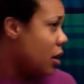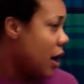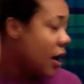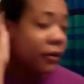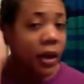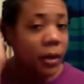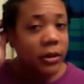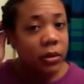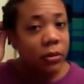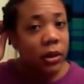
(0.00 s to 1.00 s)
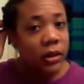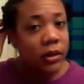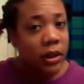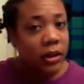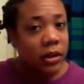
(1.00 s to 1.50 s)
I've come to the
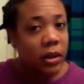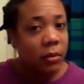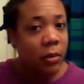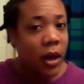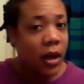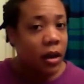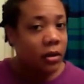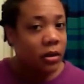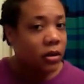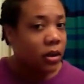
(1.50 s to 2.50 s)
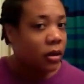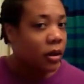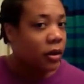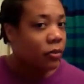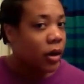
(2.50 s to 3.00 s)
realization that my hair is to the
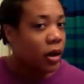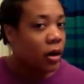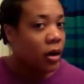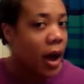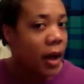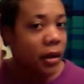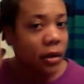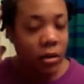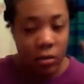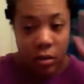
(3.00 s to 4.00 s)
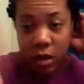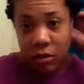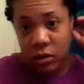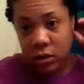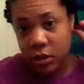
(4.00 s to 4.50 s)
length where can no
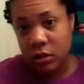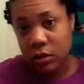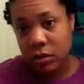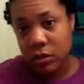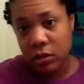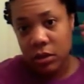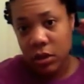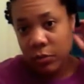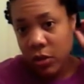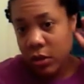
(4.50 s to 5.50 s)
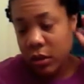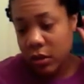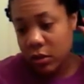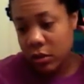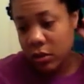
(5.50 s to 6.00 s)
longer just go to sleep on
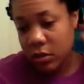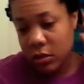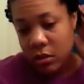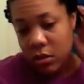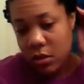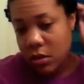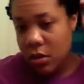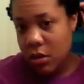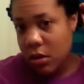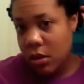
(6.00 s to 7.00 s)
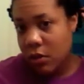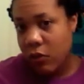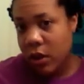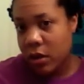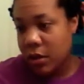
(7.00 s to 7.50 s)
it and
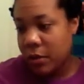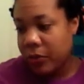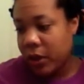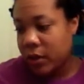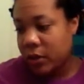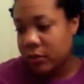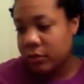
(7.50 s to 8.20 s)
wake up and